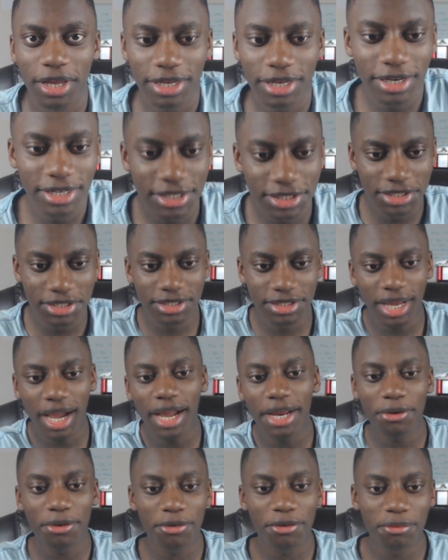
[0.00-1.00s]
in his
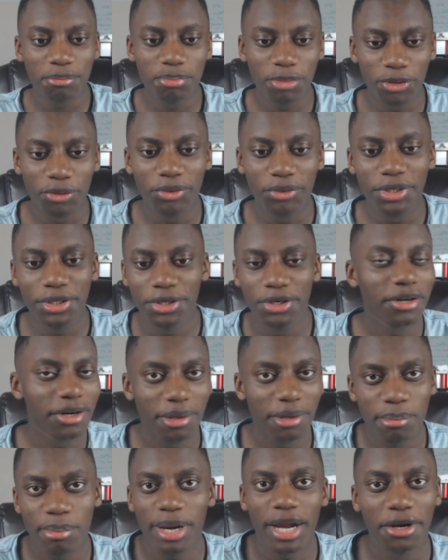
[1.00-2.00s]
entire career
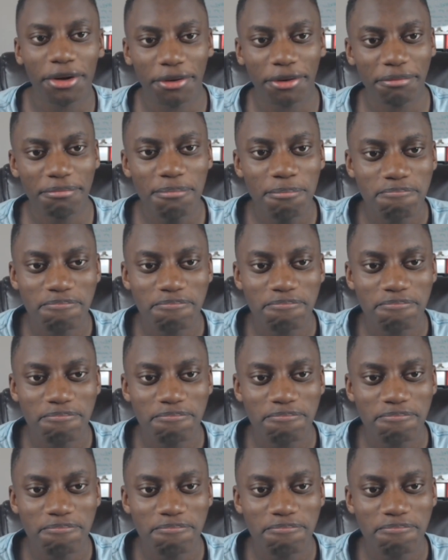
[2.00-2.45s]
here at Bayern.